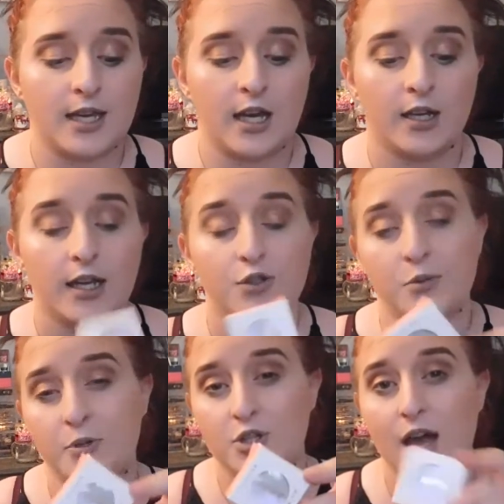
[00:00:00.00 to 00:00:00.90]
and a
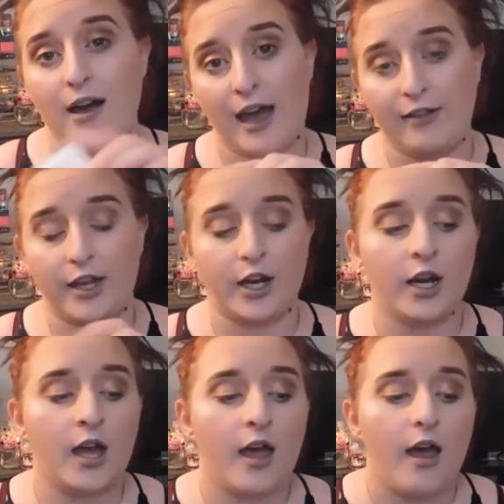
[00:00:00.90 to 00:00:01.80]
Super Shock highlighter.
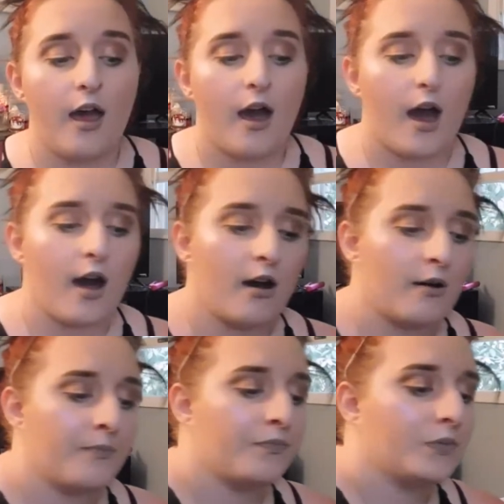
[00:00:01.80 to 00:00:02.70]

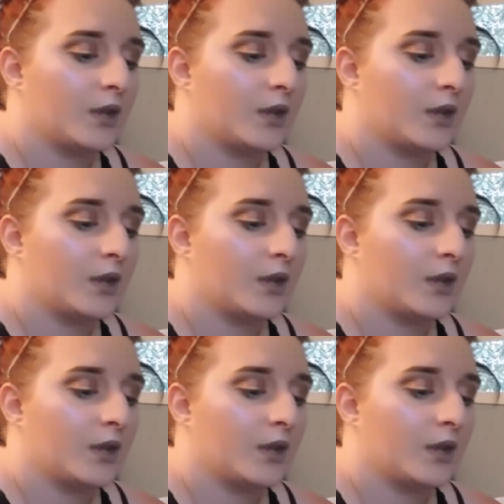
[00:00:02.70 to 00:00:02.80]
Um,